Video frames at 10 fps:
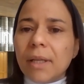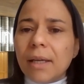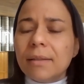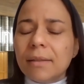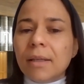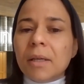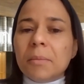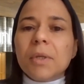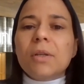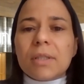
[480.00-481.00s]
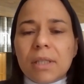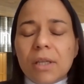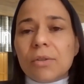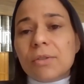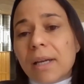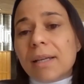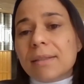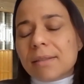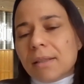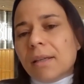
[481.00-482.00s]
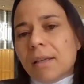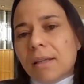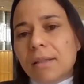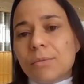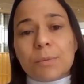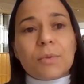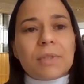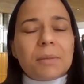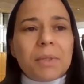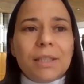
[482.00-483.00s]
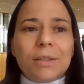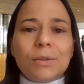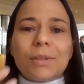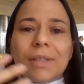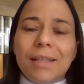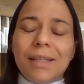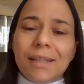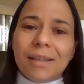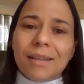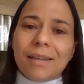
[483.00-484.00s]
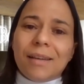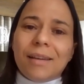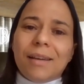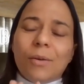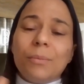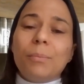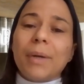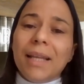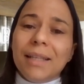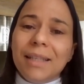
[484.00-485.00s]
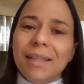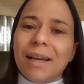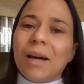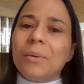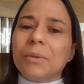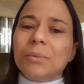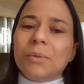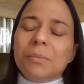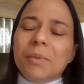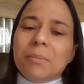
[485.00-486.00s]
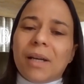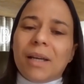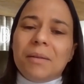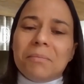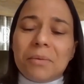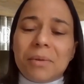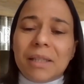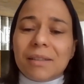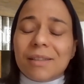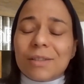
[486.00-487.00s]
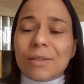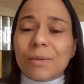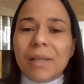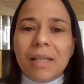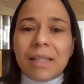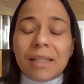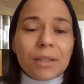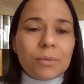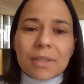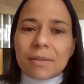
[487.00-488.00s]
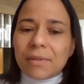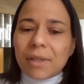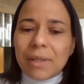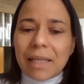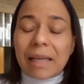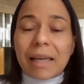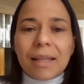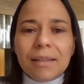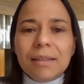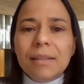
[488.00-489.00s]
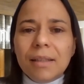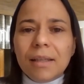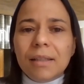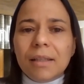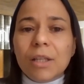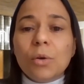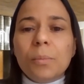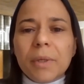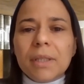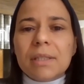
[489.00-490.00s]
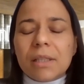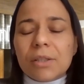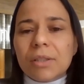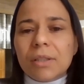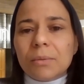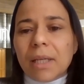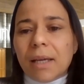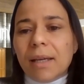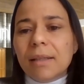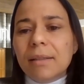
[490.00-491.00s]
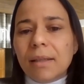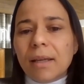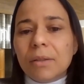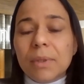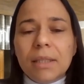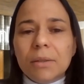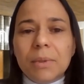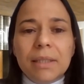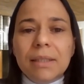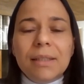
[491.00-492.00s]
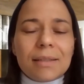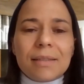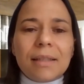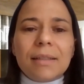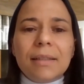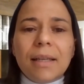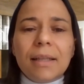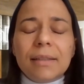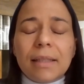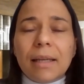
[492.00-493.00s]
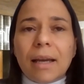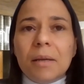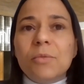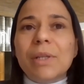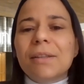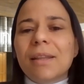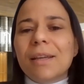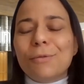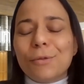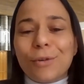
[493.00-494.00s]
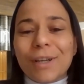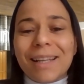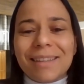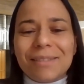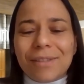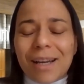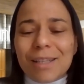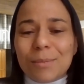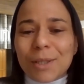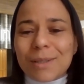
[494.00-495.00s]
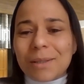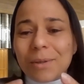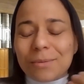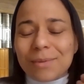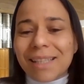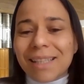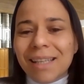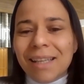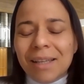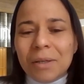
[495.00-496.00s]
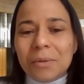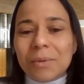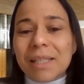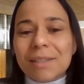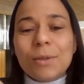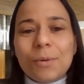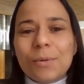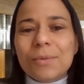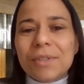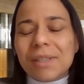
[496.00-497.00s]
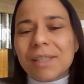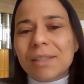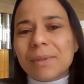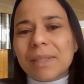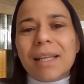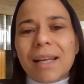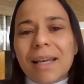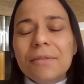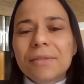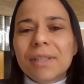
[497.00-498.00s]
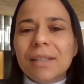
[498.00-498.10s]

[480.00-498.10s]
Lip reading: that, because he also has his responsibility on taking, on planning how it would be my return. So that was a very candid and open discussion that we had, and we did exactly that. And I'm really thankful for that advice, because I was really so concerned when I left